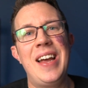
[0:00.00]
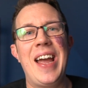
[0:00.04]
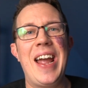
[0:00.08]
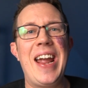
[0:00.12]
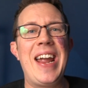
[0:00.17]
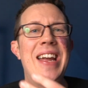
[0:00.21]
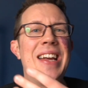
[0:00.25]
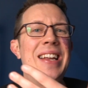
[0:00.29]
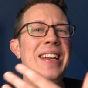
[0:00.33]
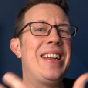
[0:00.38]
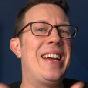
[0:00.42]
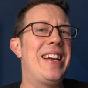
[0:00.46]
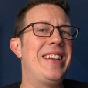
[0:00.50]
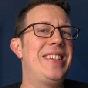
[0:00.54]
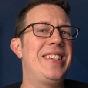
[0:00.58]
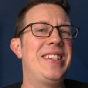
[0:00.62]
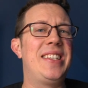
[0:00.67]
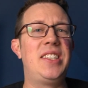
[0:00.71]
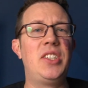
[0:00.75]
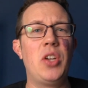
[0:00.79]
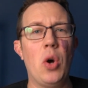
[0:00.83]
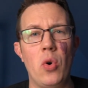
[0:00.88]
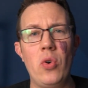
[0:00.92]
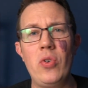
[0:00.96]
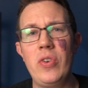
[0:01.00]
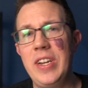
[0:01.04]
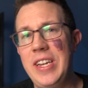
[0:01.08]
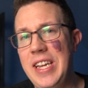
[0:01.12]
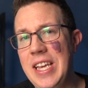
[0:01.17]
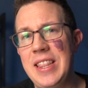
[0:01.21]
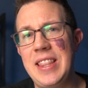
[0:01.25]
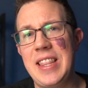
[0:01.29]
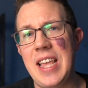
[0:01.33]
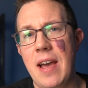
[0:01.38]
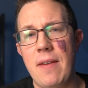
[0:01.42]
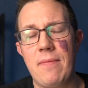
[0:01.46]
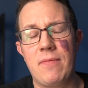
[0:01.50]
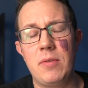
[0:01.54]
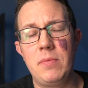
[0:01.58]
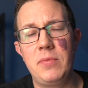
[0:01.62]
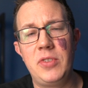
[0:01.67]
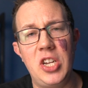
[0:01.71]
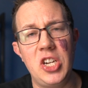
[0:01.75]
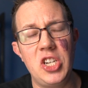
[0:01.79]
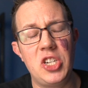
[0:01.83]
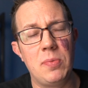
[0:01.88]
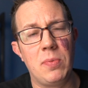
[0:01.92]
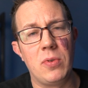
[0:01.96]
And I just don't get that from
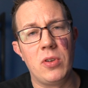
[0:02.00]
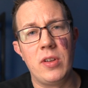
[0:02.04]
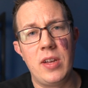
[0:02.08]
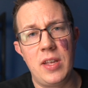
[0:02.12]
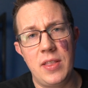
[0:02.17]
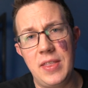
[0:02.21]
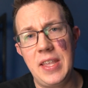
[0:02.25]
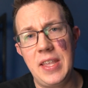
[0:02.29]
Teachable and